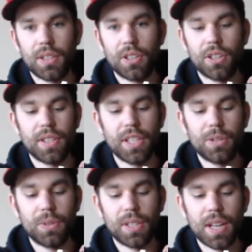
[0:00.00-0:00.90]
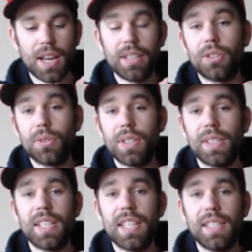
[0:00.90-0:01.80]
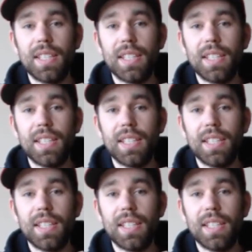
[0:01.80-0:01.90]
on the outside, so it is easy